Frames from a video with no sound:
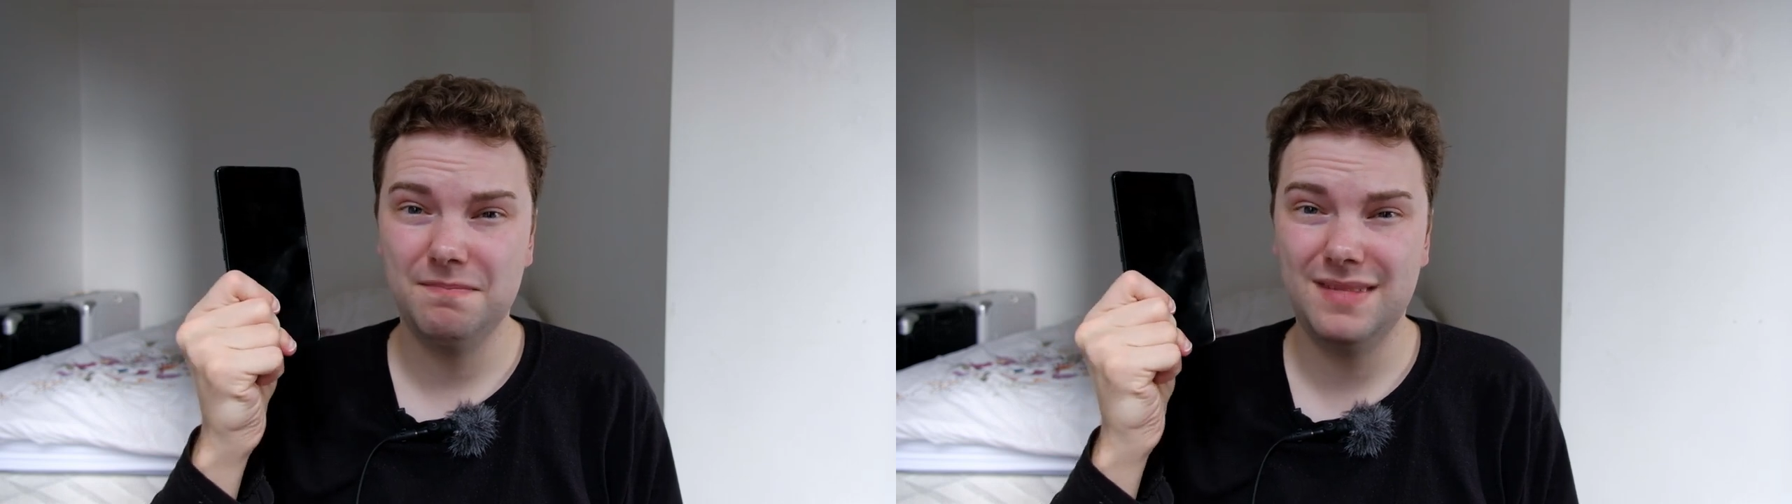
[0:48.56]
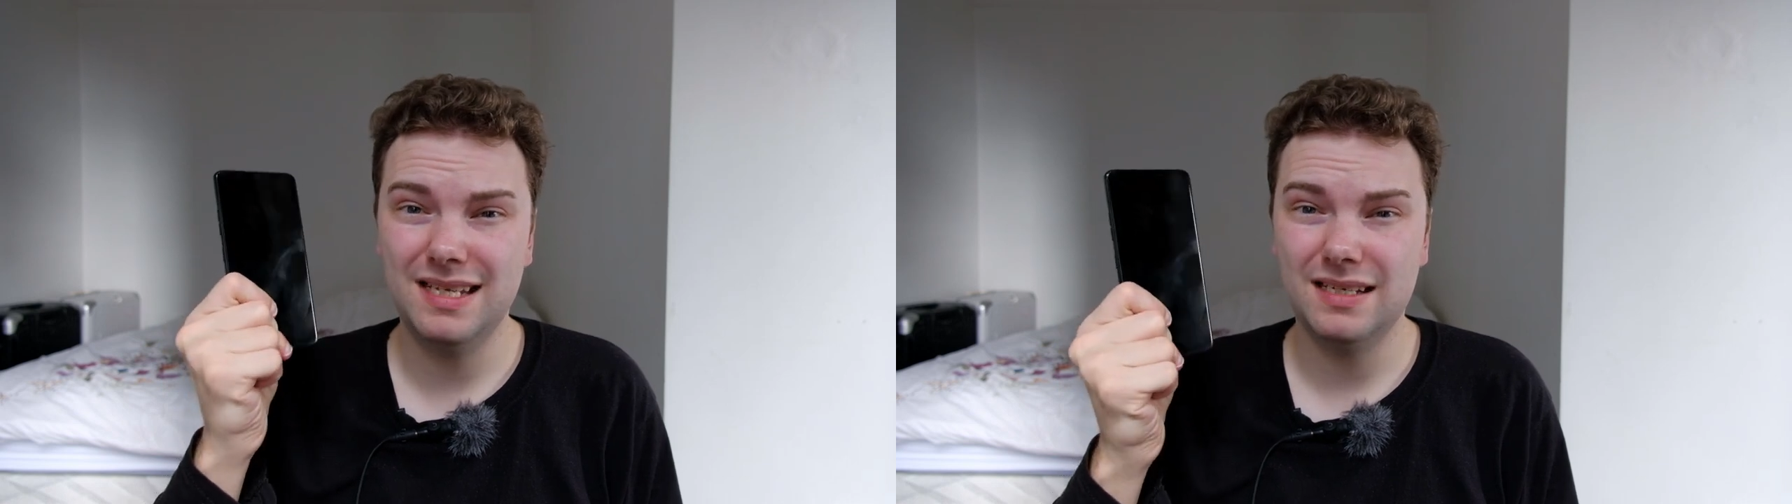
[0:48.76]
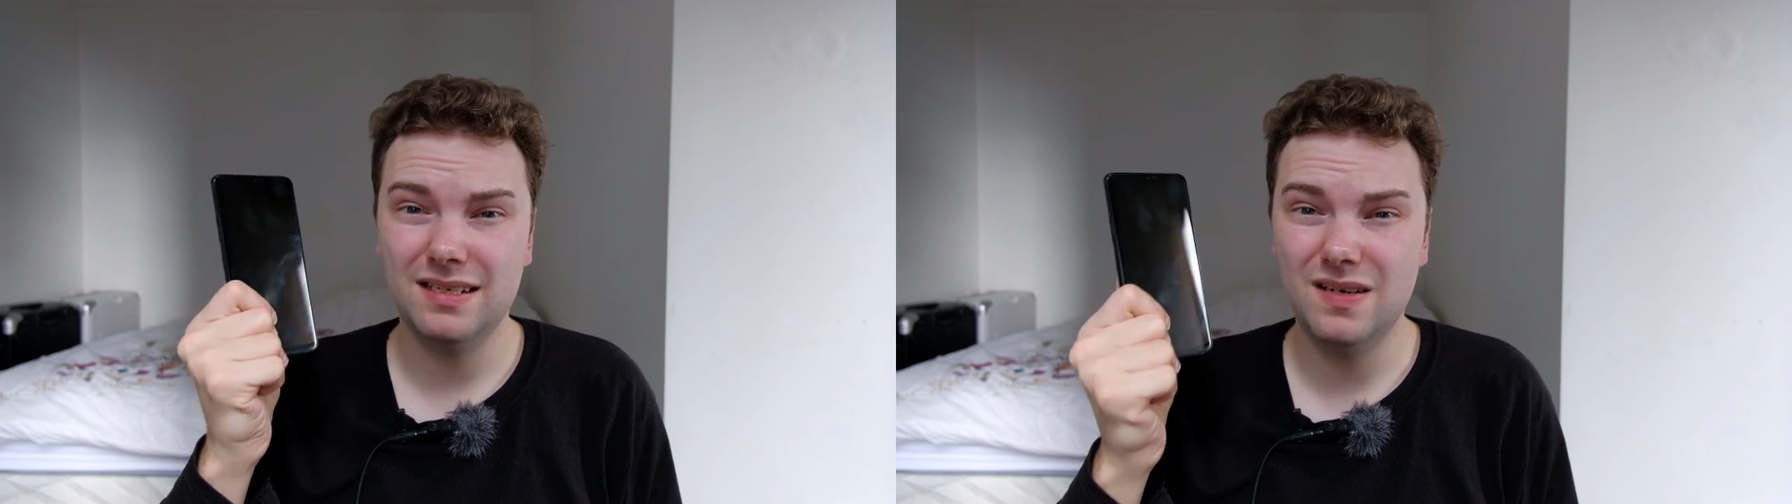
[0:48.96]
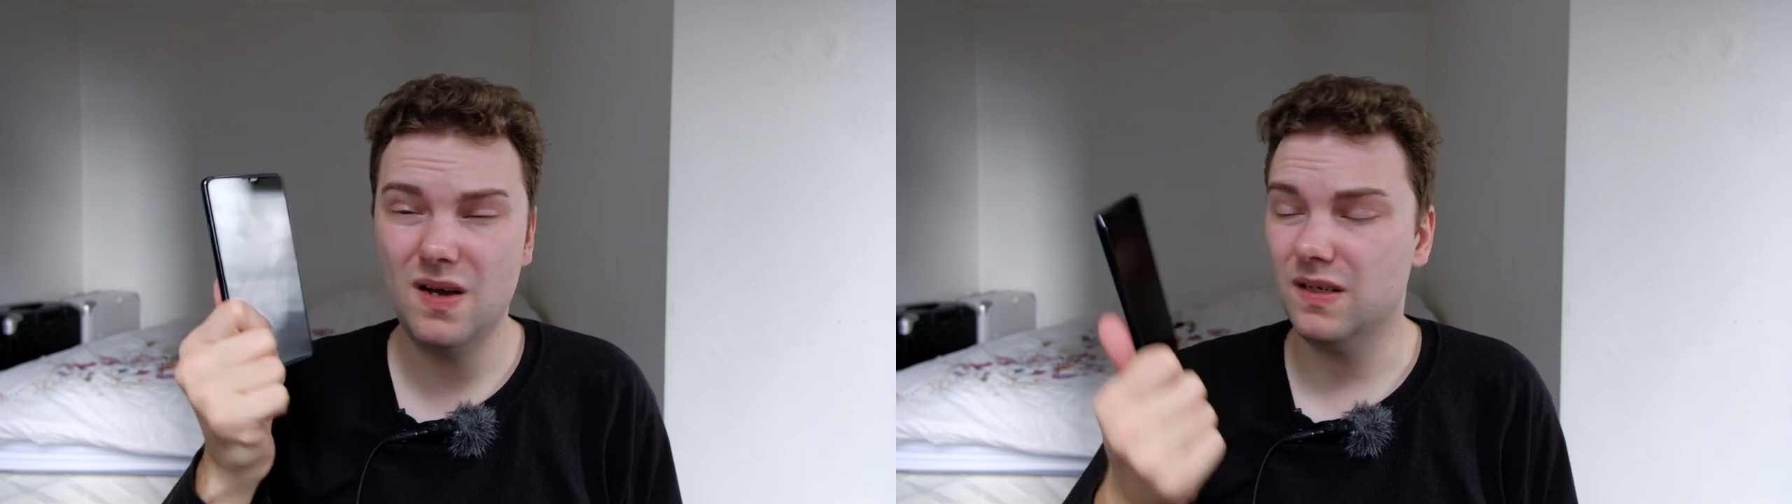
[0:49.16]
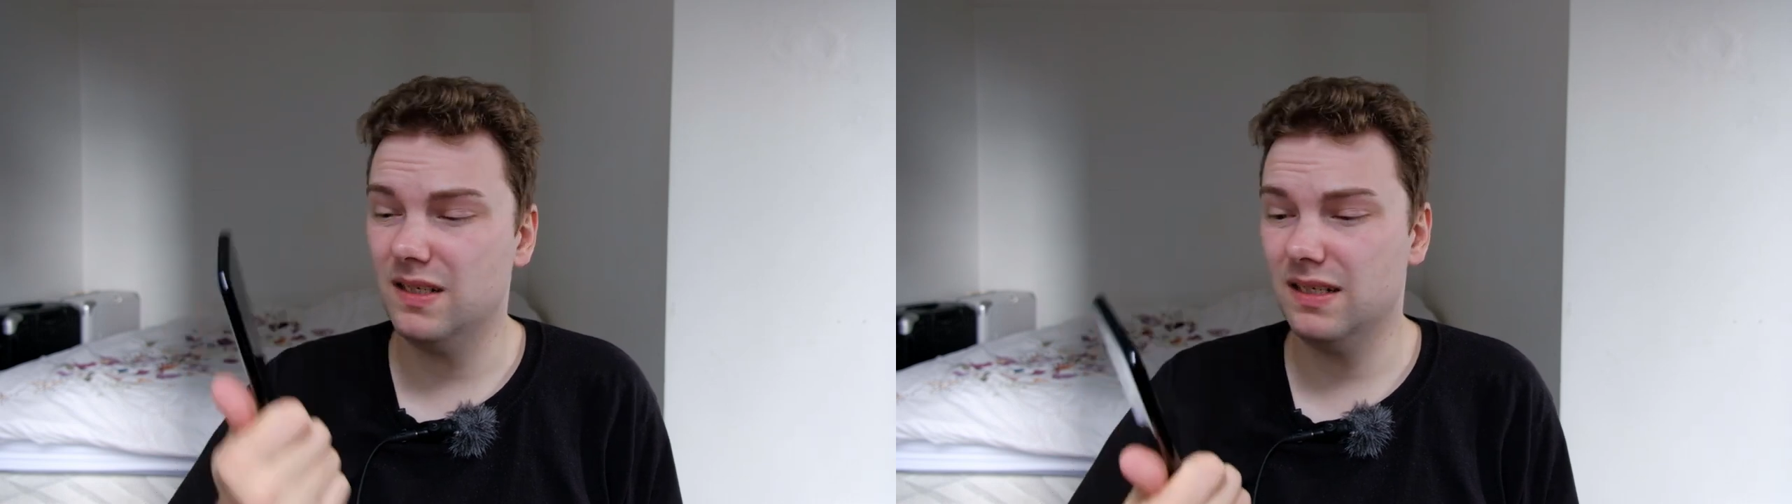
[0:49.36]
did
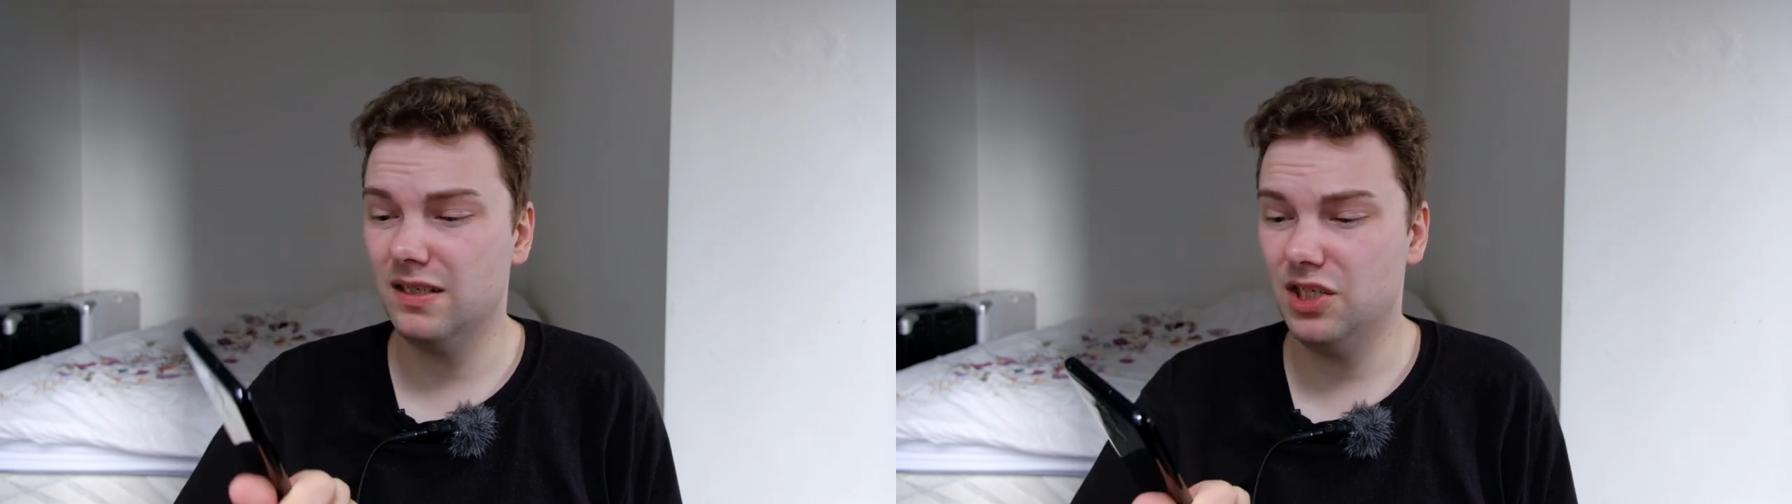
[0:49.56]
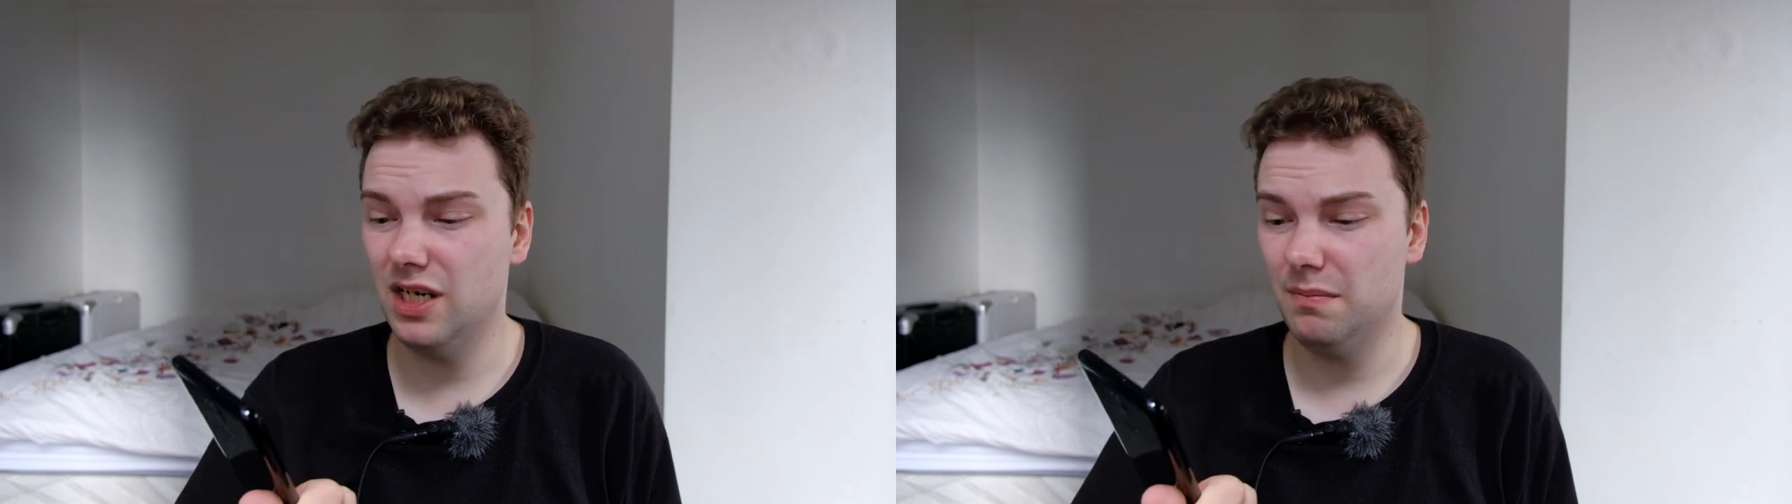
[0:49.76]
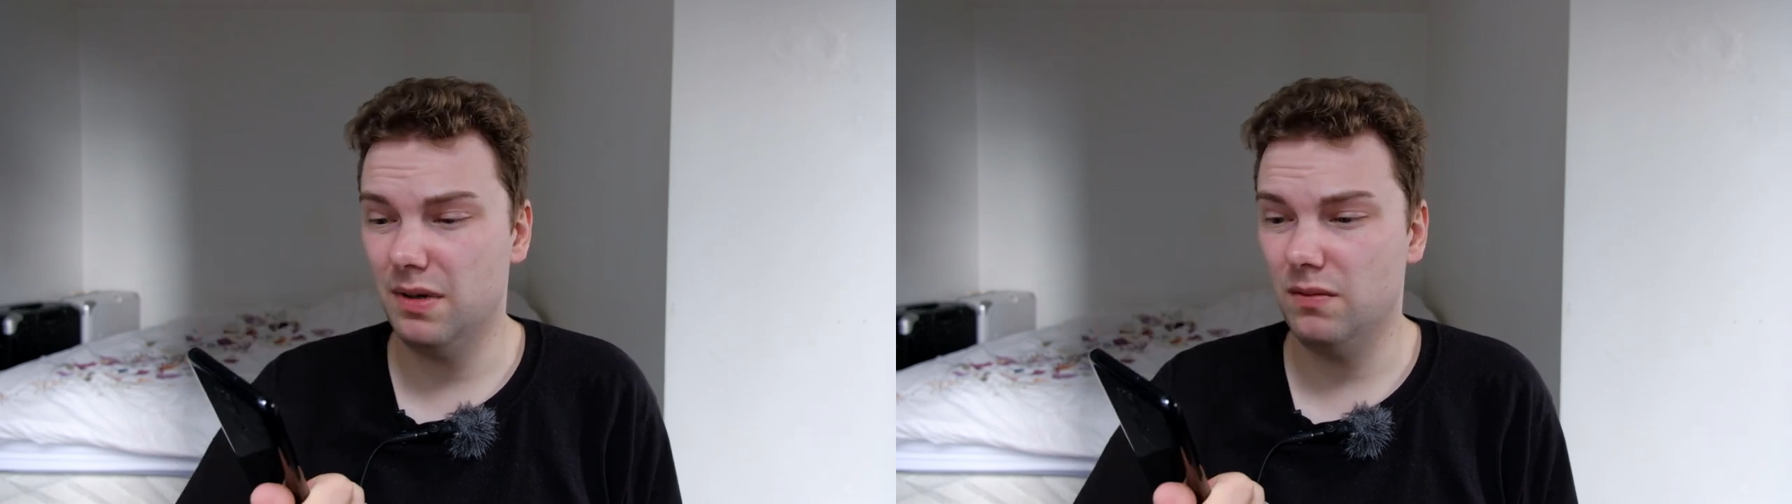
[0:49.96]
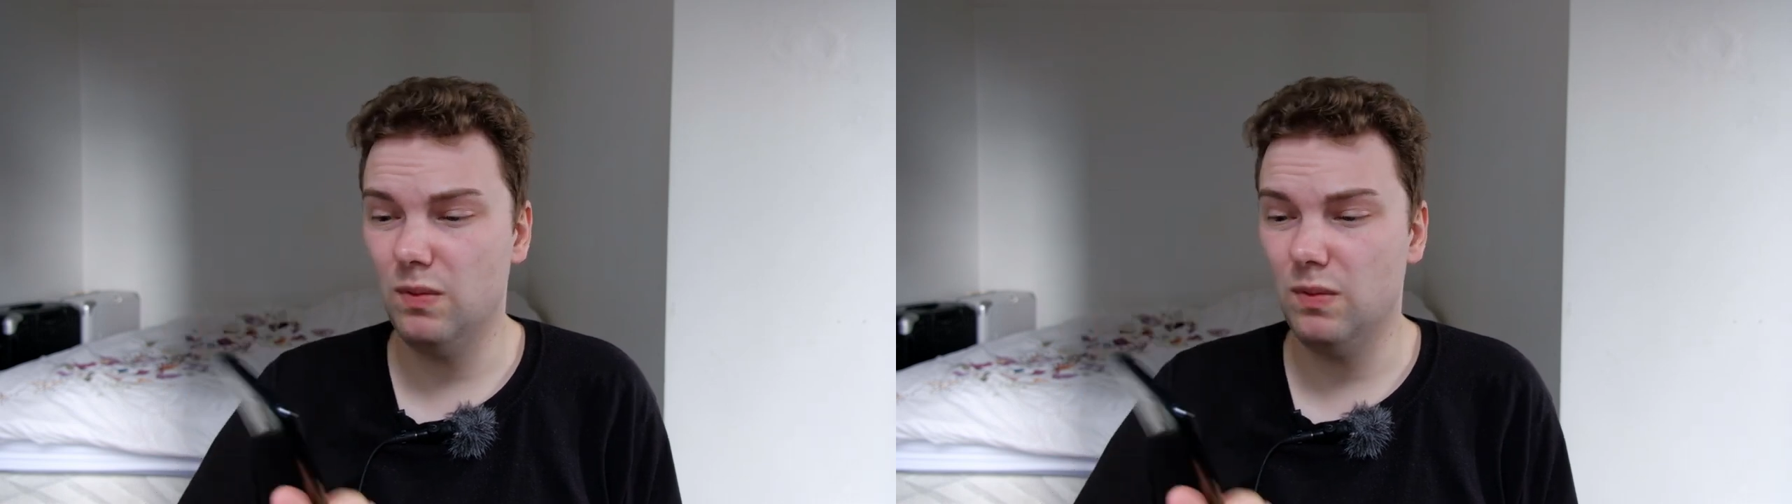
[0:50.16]
not ship